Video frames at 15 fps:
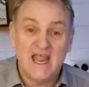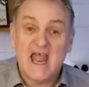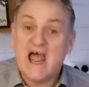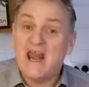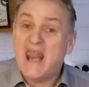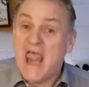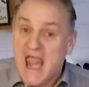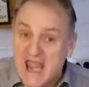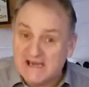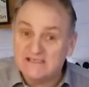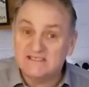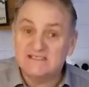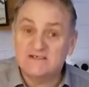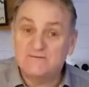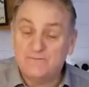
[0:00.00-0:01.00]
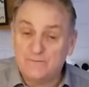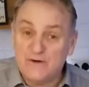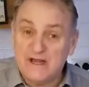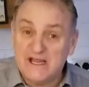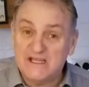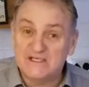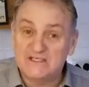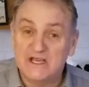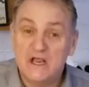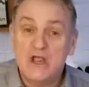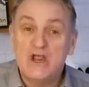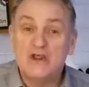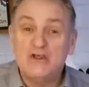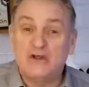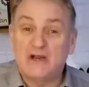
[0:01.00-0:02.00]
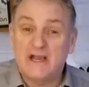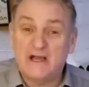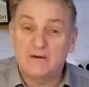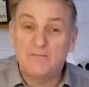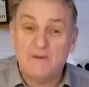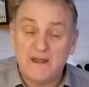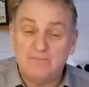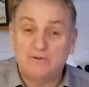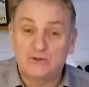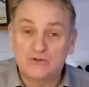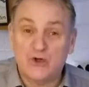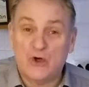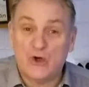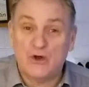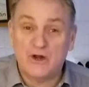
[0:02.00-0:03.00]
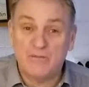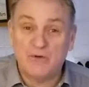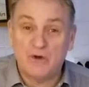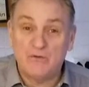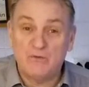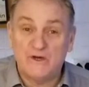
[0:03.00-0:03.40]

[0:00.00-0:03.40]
And hence the phrase you'll hear people talking about,